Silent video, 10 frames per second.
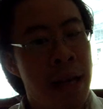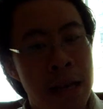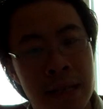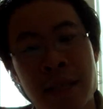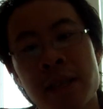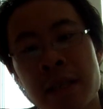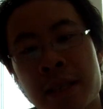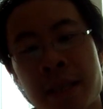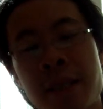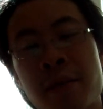Essentially, it's
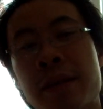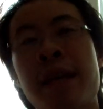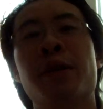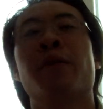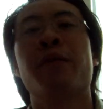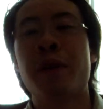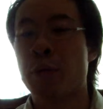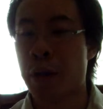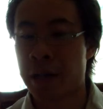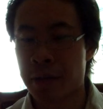just getting your feet
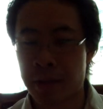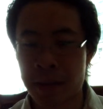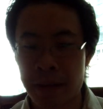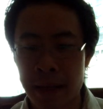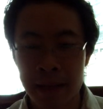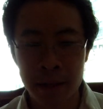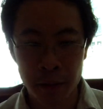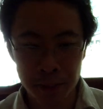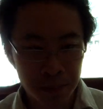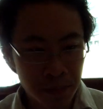wet, so to speak.
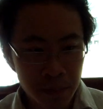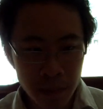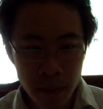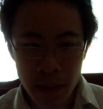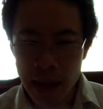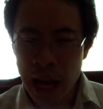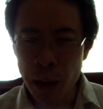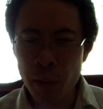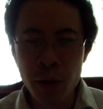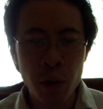So I
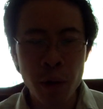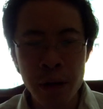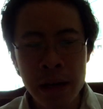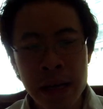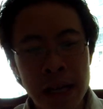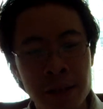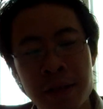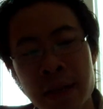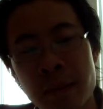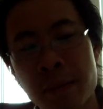won't go into
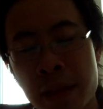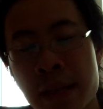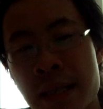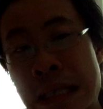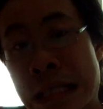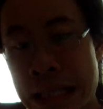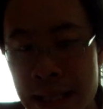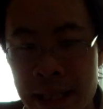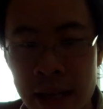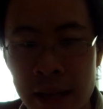some things in
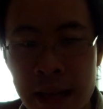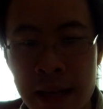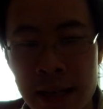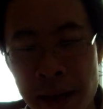detail, as I